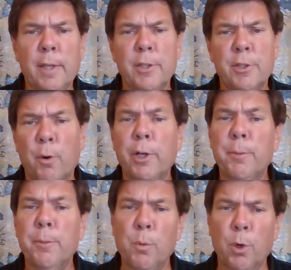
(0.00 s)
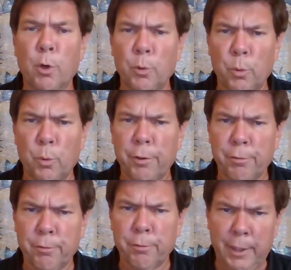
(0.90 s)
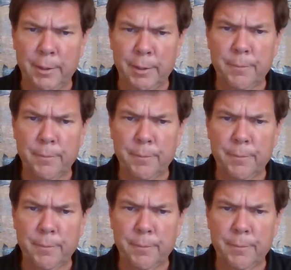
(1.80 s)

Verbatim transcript: is going to be World War III.